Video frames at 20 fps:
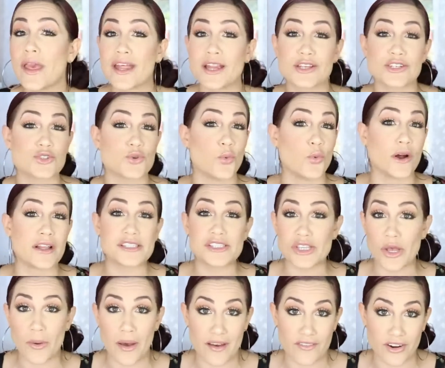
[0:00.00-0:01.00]
English
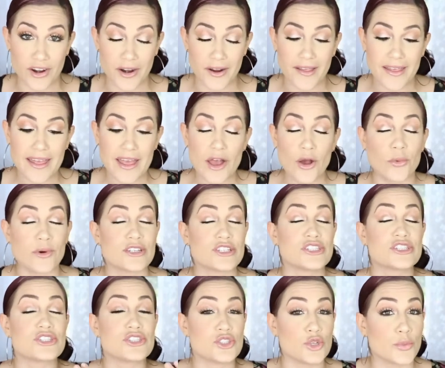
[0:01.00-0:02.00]
whatsoever, which
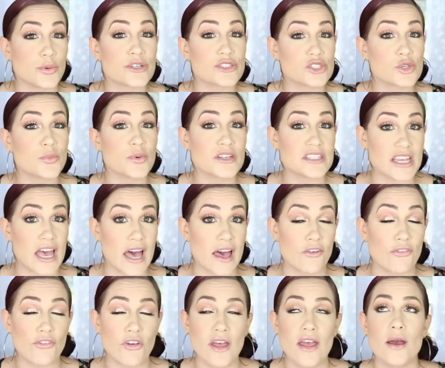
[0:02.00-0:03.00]
is super
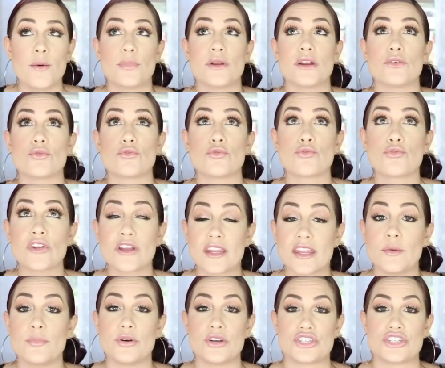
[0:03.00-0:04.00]
tough, but it
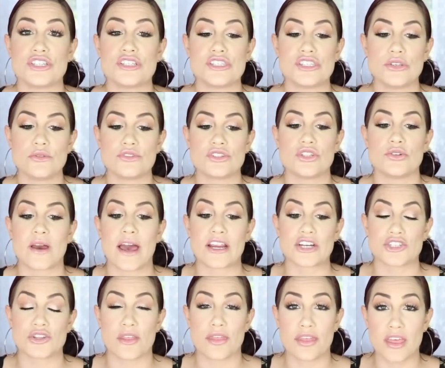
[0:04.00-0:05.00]
really pushes you to
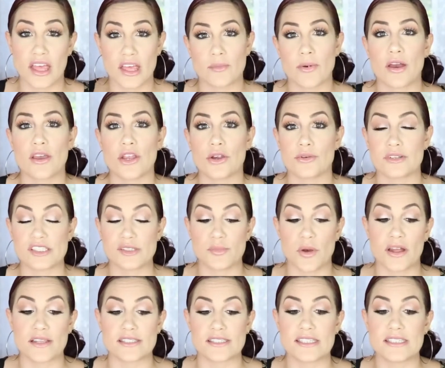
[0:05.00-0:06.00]
actually think about your
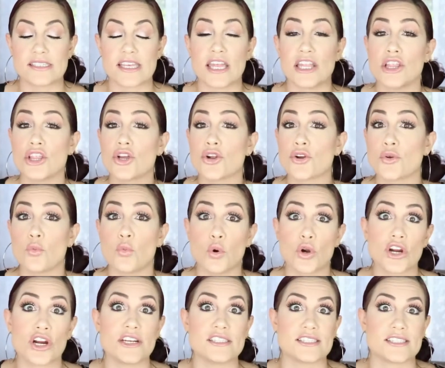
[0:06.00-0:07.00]
responses and learn
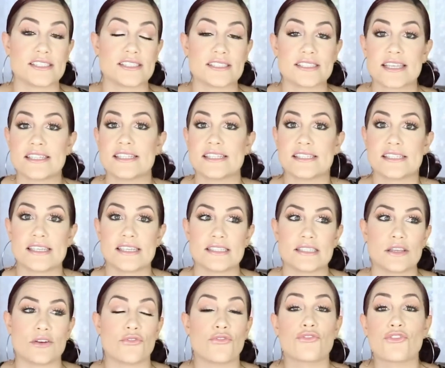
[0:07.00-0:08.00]
words and
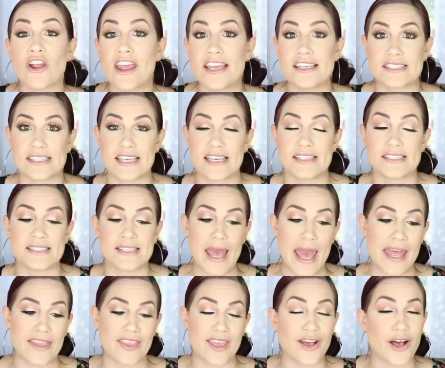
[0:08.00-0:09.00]
sentences and phrases,
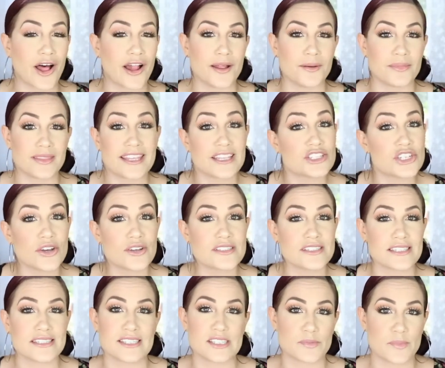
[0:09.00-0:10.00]
and they call them
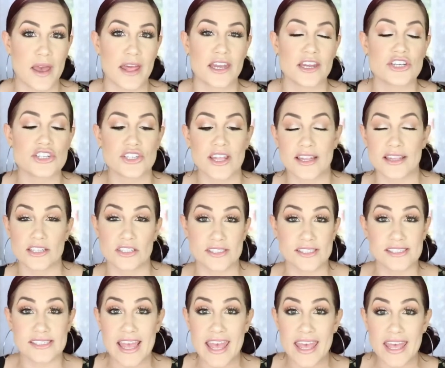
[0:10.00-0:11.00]
dichos in Spanish, like little
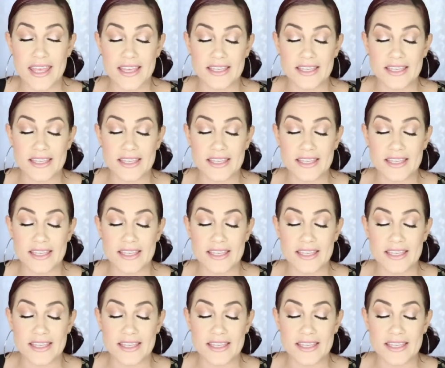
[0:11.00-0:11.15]
sayings.